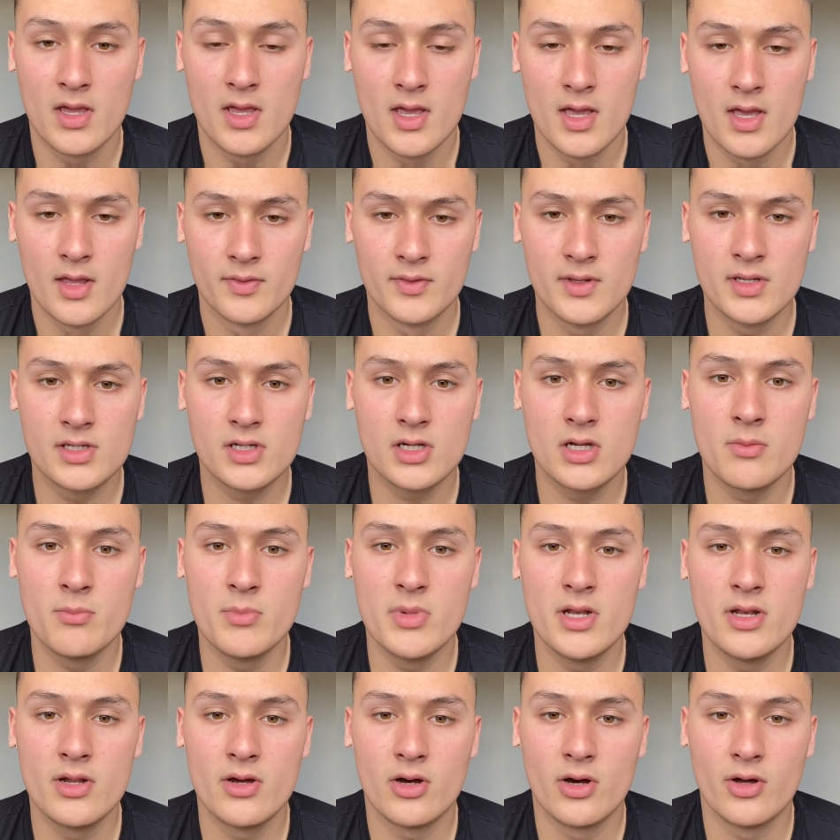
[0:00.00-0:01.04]
This can be
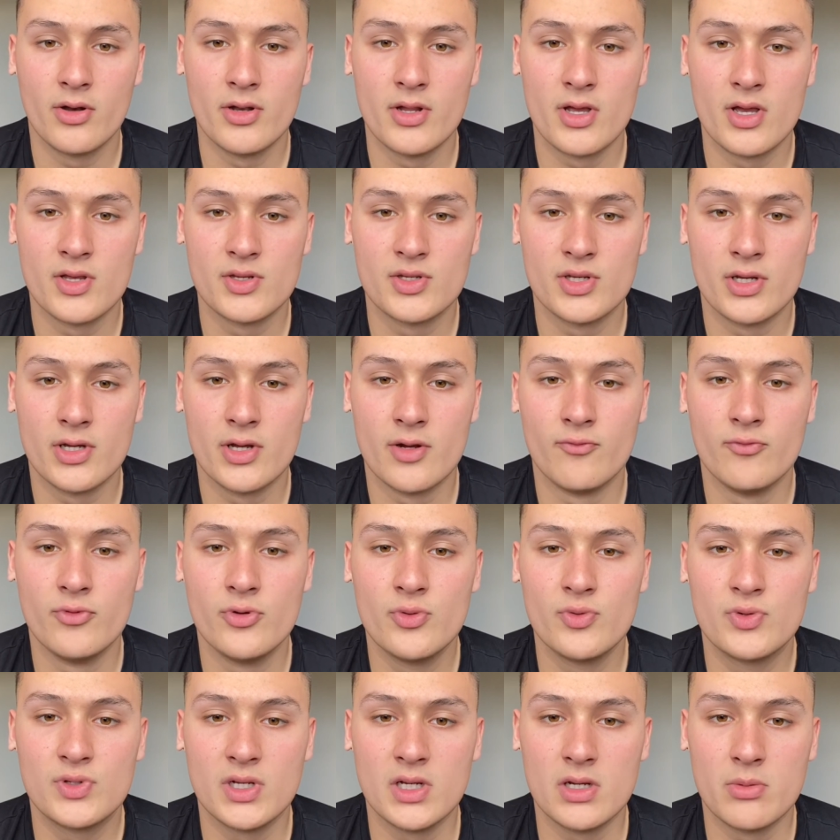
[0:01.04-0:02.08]
known as a
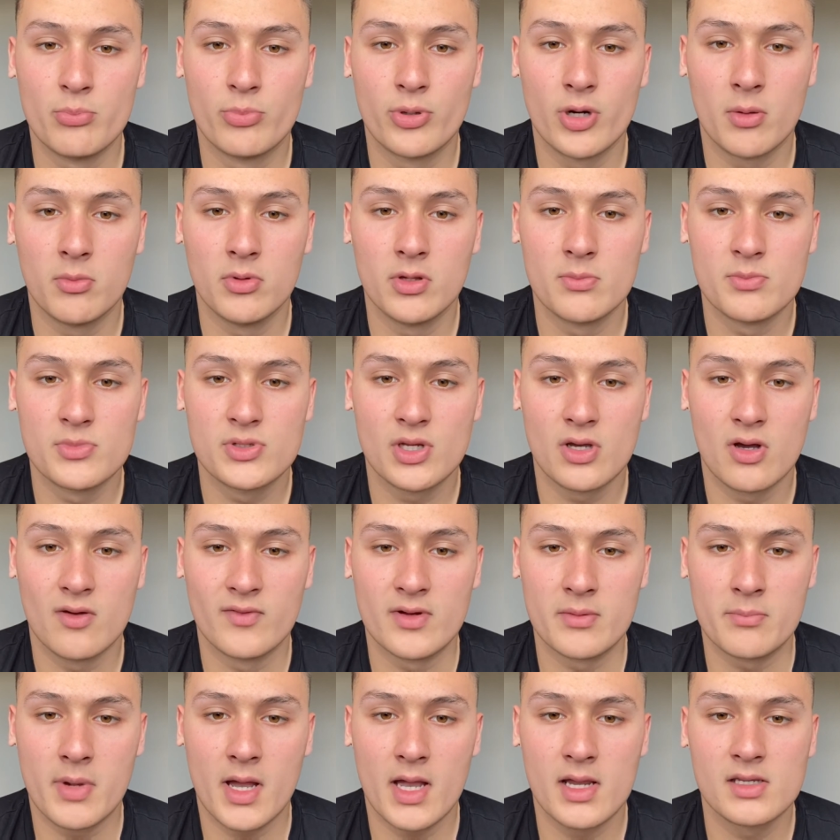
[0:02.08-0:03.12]
routine problem-solving
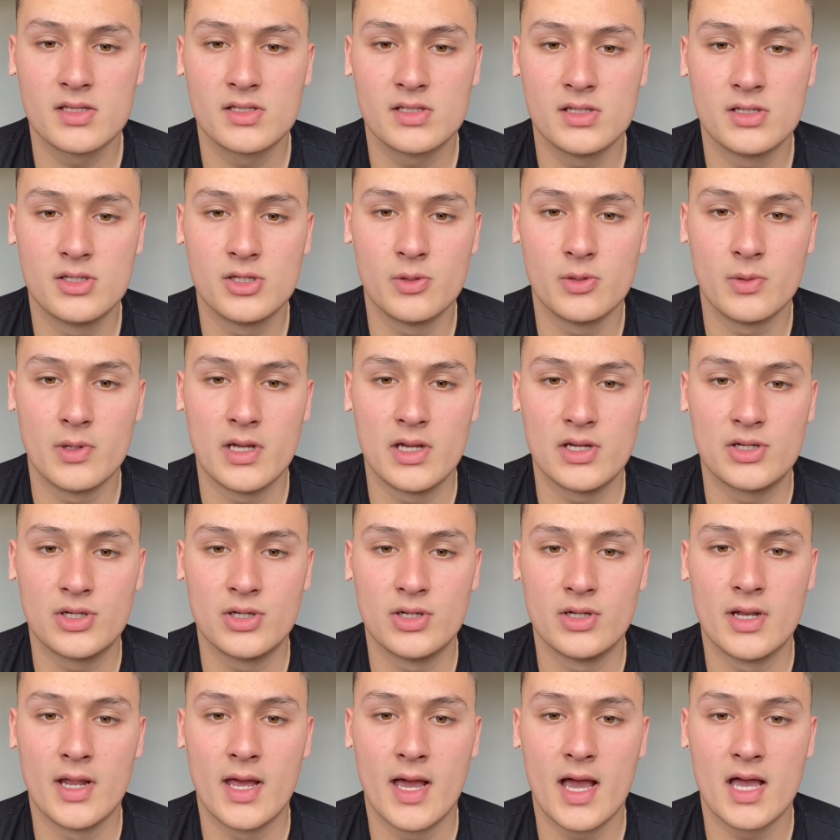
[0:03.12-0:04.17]
buying
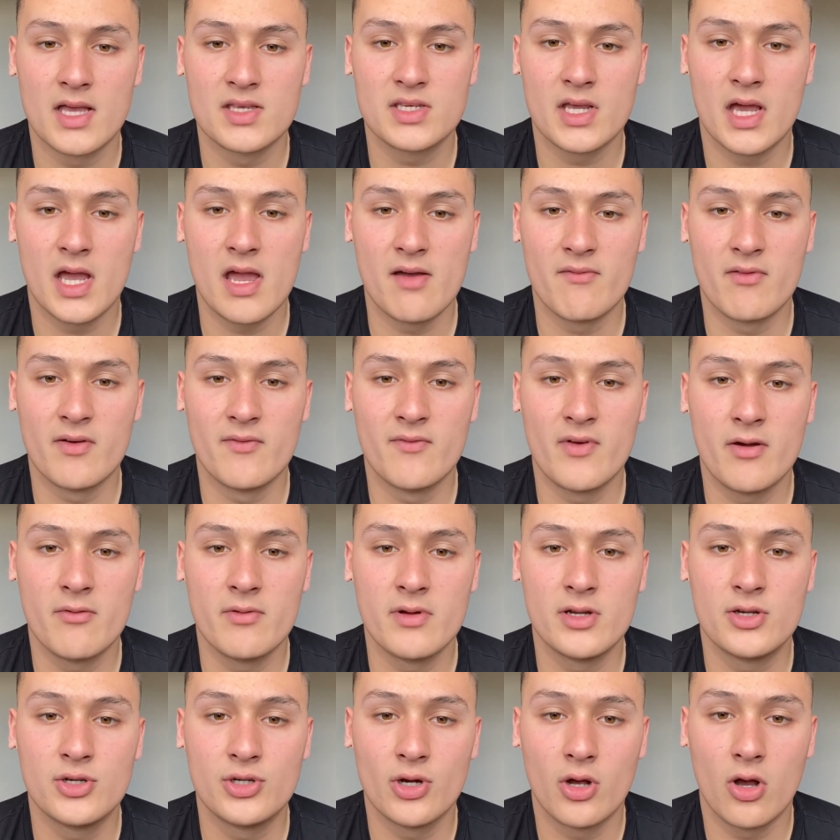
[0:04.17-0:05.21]
situation, as I have a very
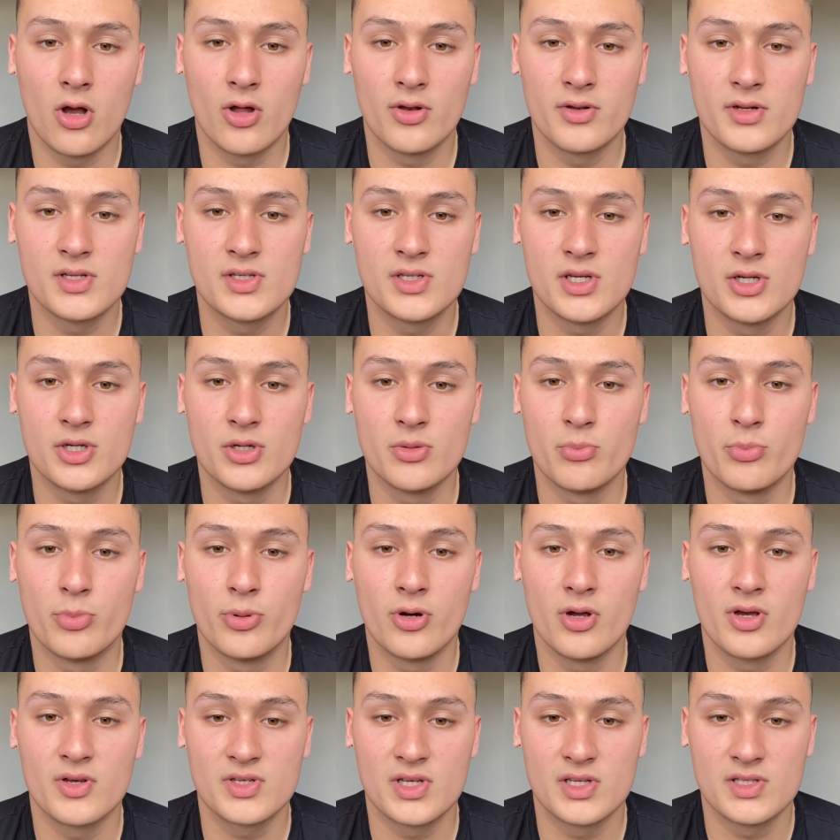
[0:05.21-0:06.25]
short decision
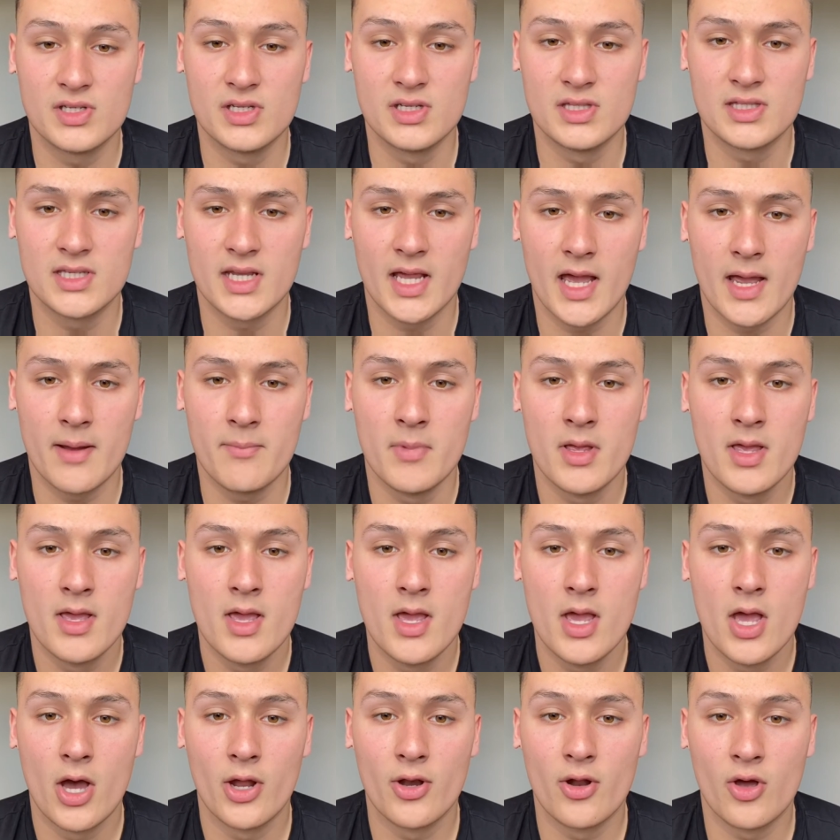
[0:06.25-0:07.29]
processing time,
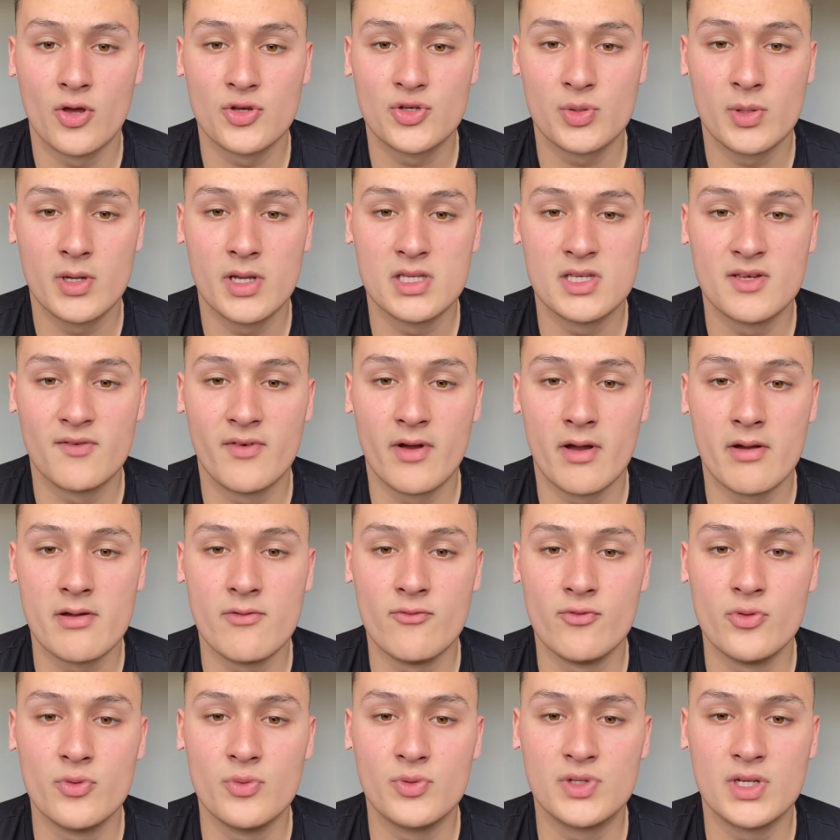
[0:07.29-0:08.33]
and also it is a very
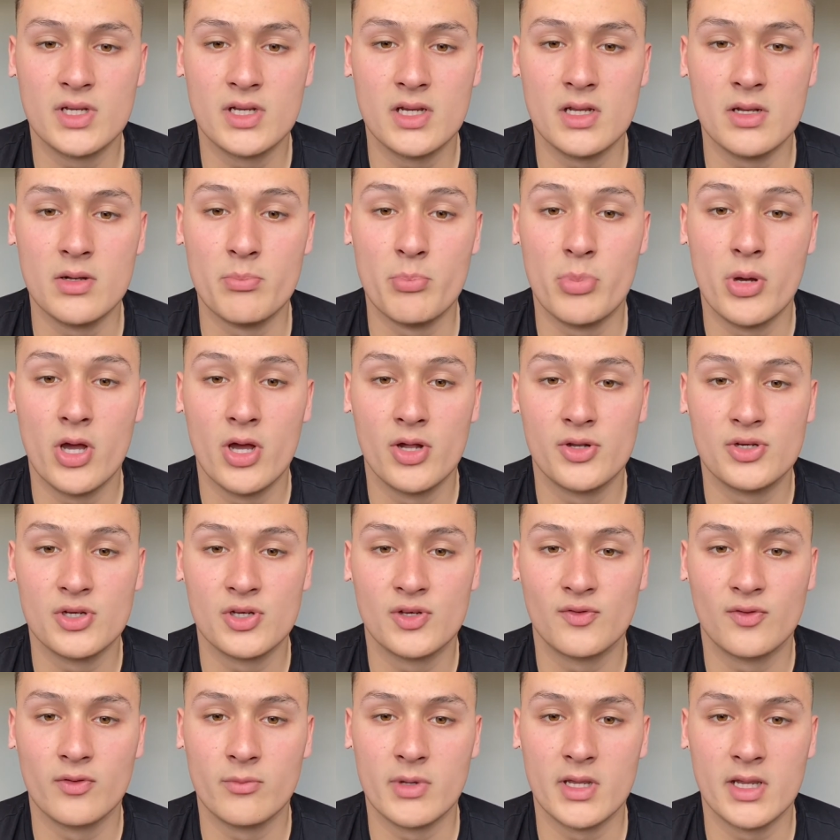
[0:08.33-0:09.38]
routine purchase
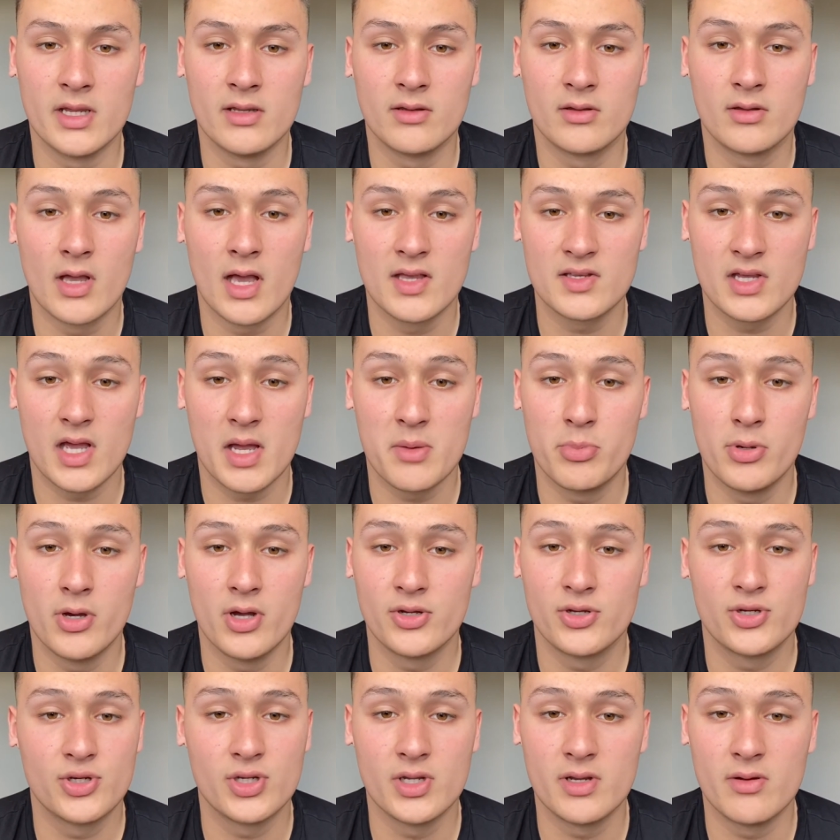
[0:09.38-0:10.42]
for me, as I
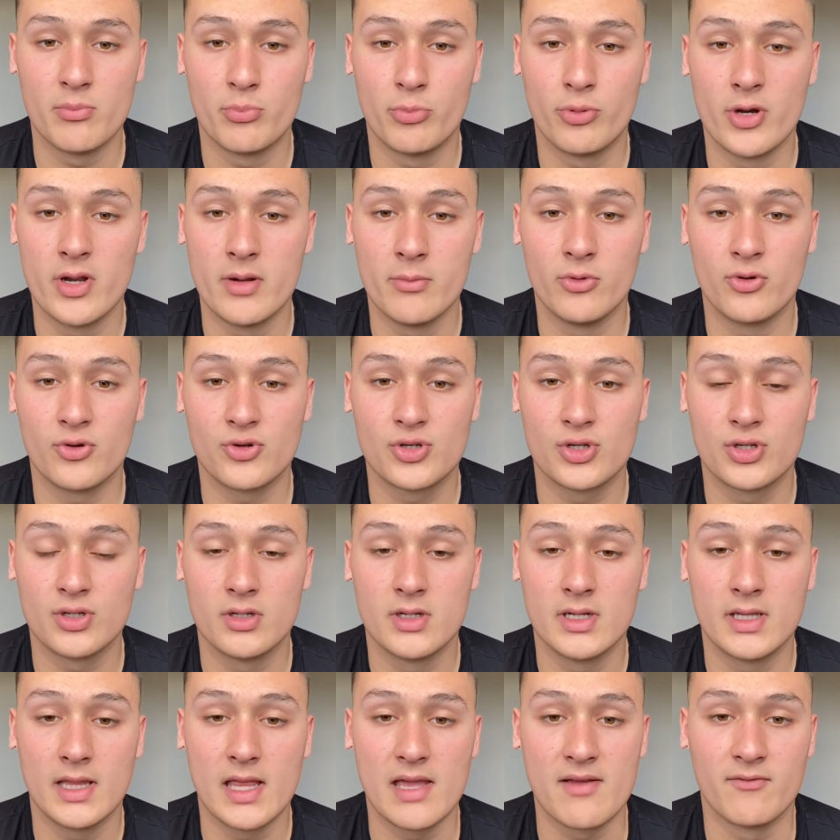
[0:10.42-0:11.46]
purchase it pretty much
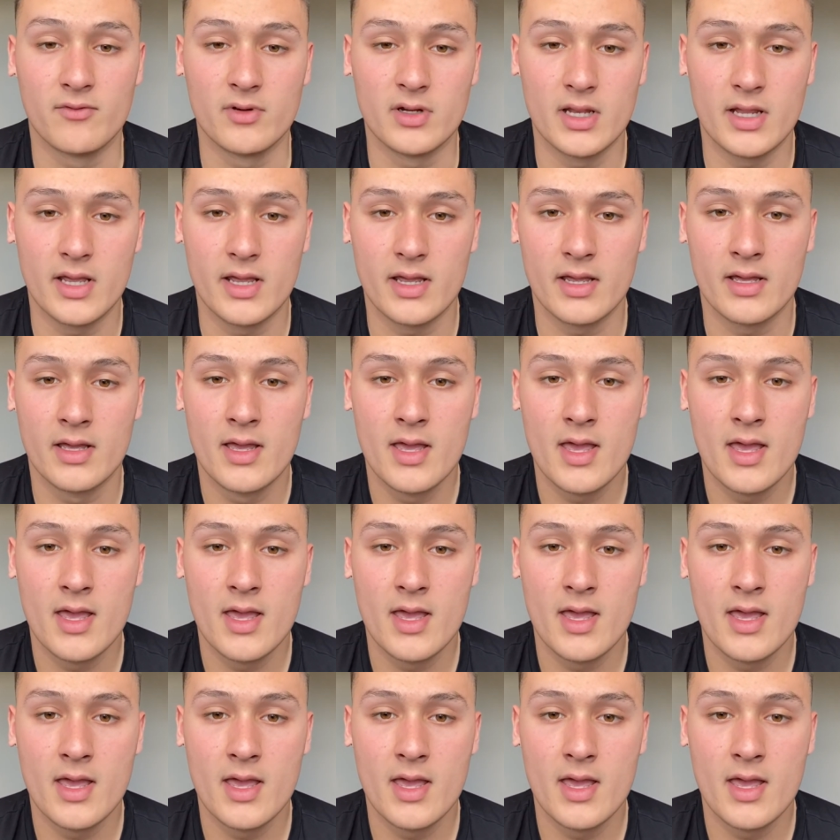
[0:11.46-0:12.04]
nearly every day.